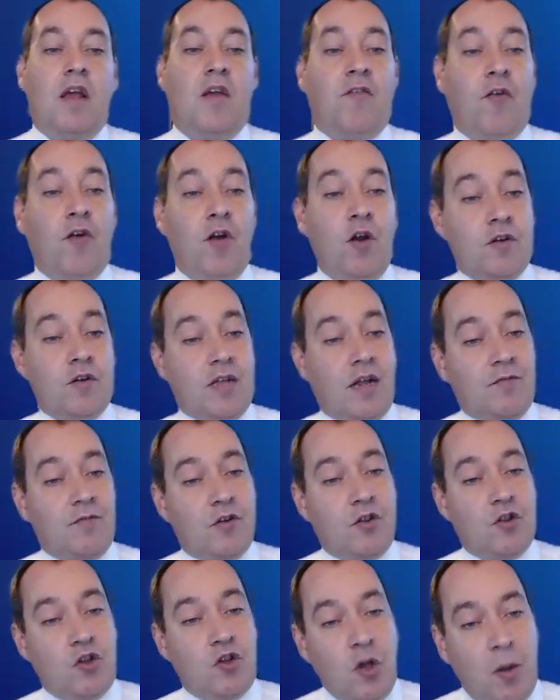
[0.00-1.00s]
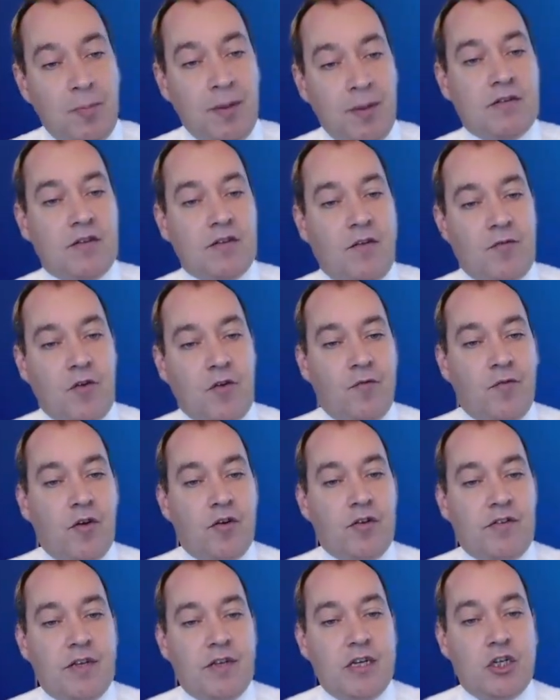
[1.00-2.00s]
If we looked at the topics of
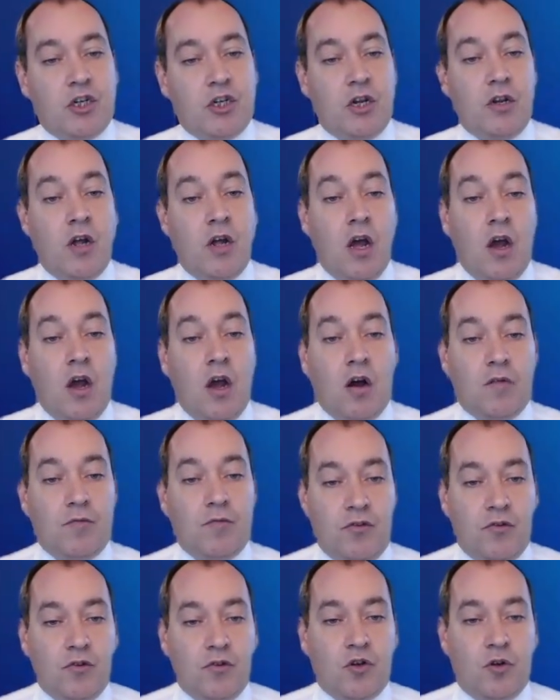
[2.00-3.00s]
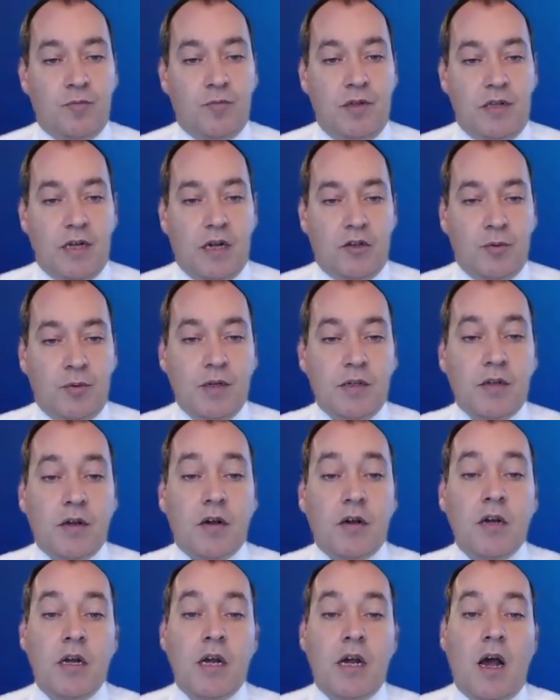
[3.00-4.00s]
conversation on the social media
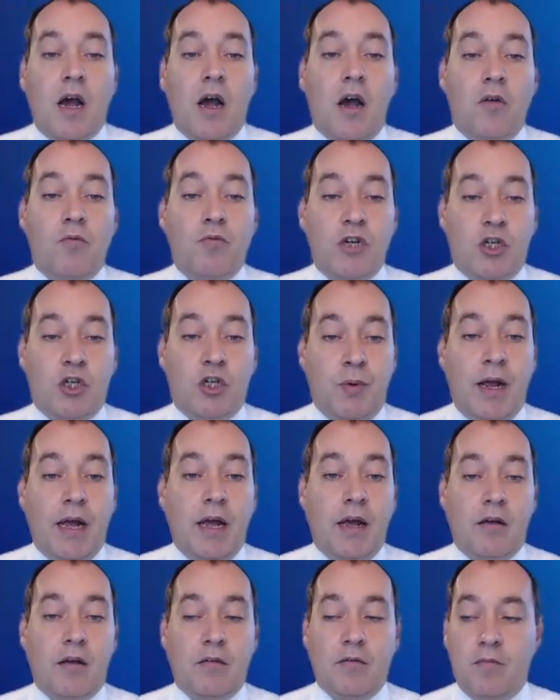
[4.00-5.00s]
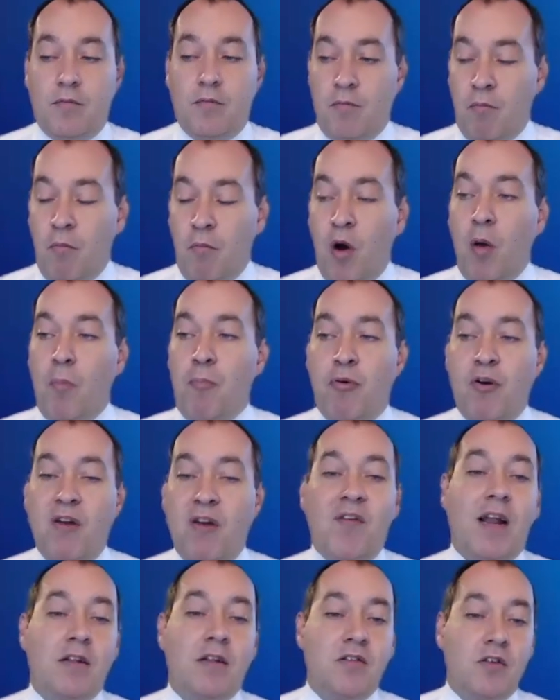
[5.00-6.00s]
Twitter, which were more
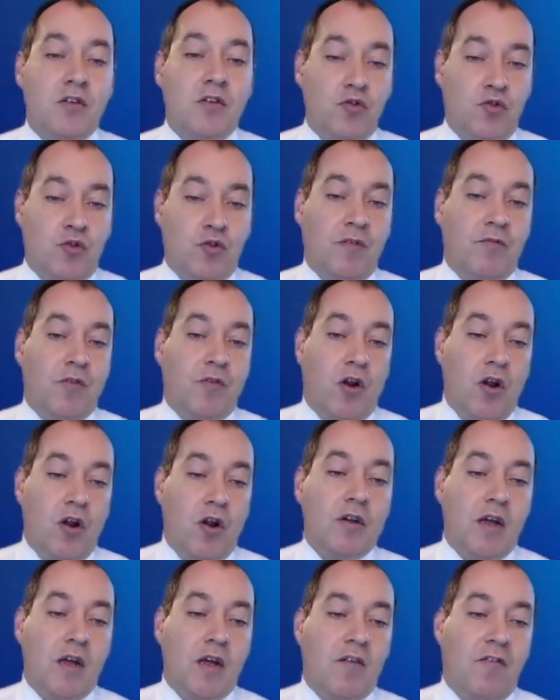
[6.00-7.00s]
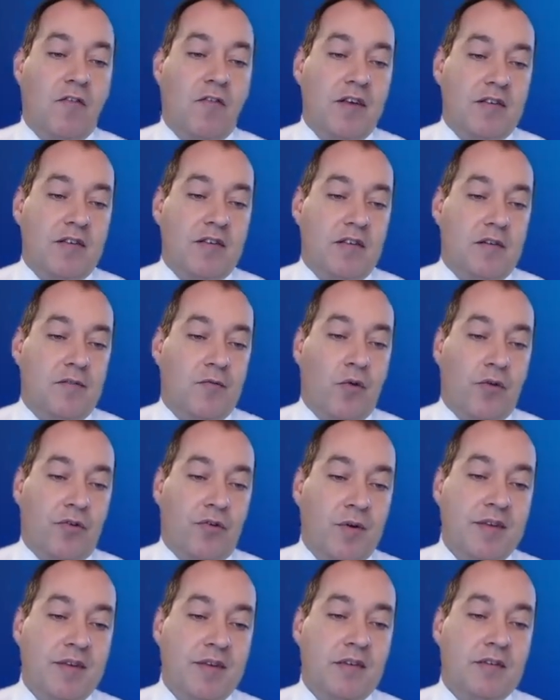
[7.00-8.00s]
prevalent during the lockdown phases in those
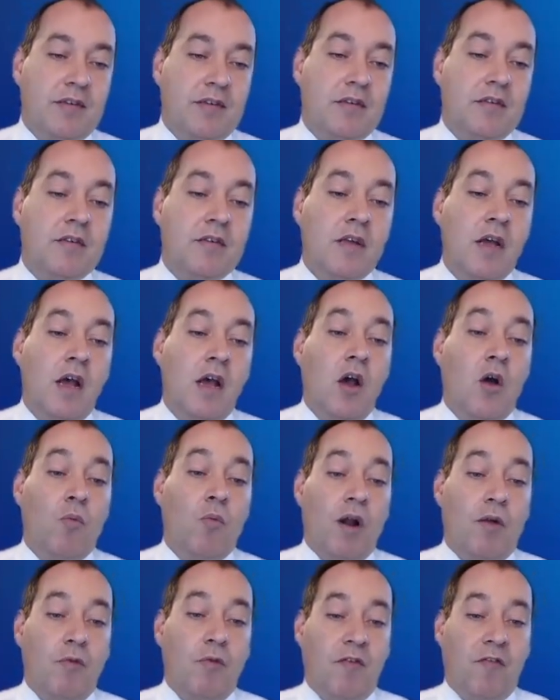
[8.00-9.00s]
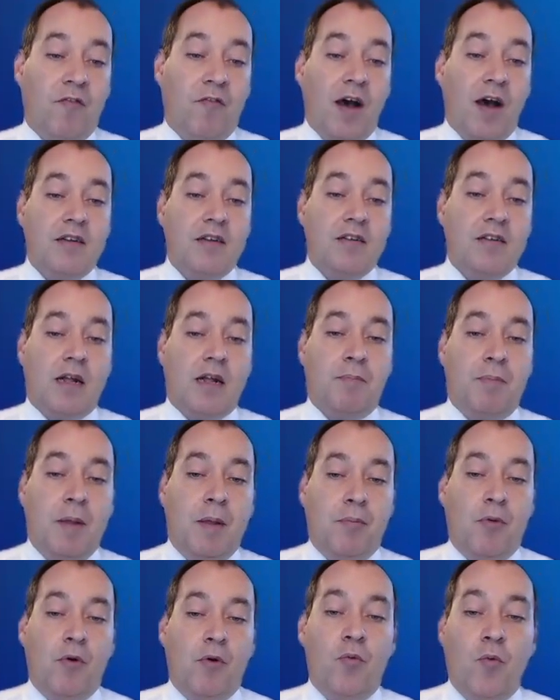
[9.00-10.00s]
three cities, what we find is that
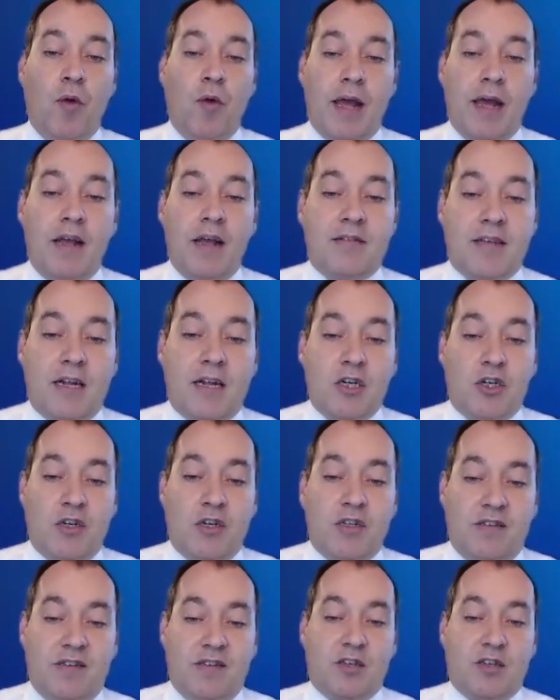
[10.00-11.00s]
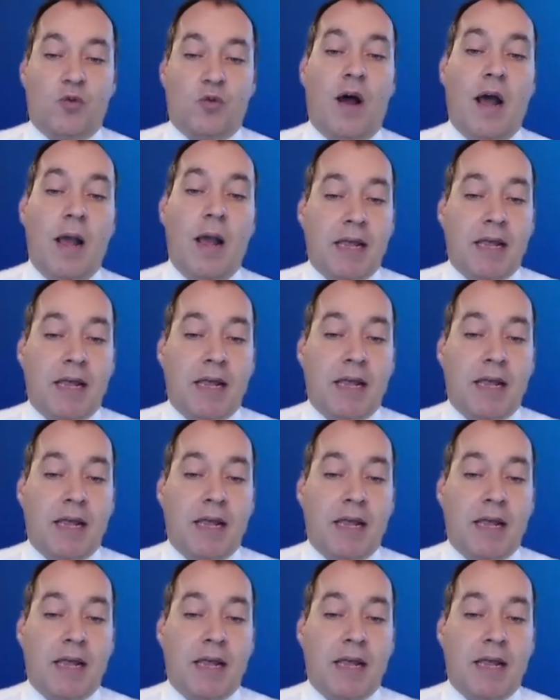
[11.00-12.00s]
people were essentially describing
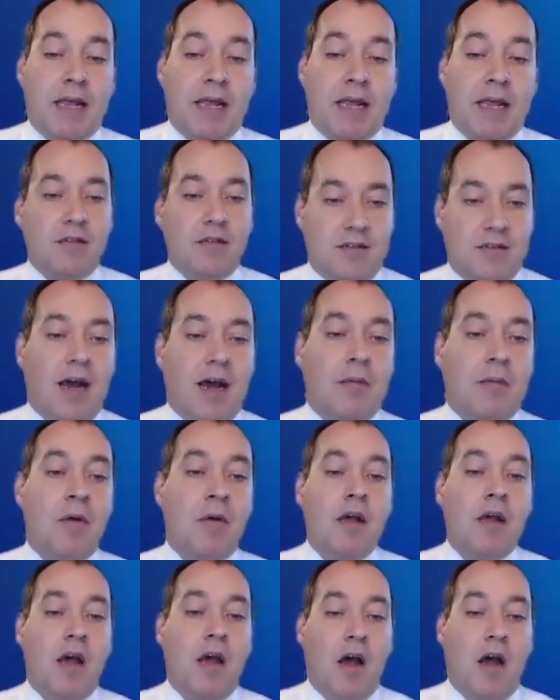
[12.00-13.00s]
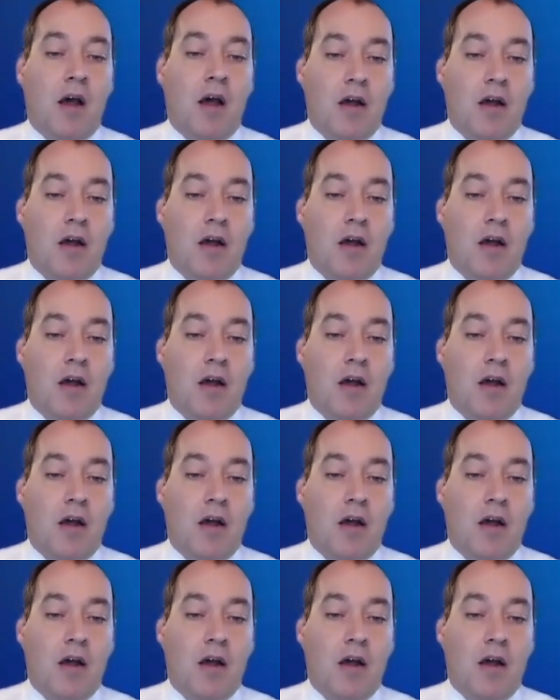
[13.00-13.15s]
enjoying time